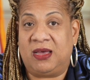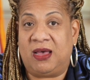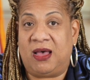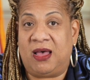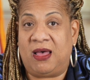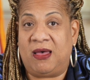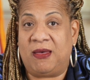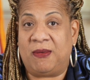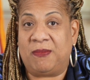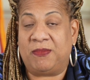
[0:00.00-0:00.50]

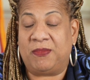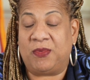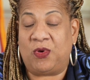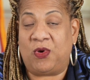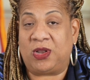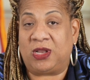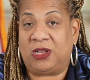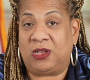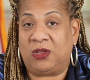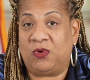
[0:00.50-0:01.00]

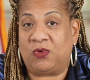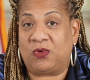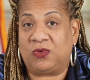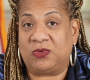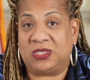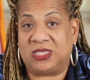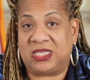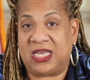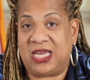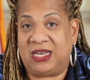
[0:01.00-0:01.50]
on a local,
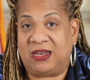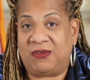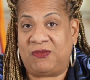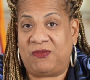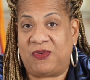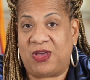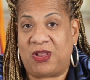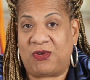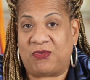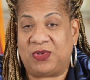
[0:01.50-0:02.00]
state, and
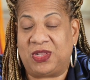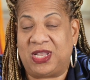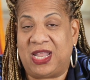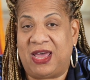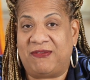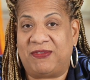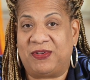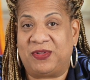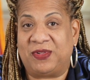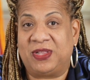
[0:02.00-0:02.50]
federal
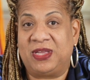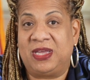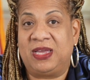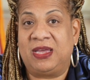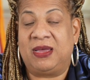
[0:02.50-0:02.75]
level.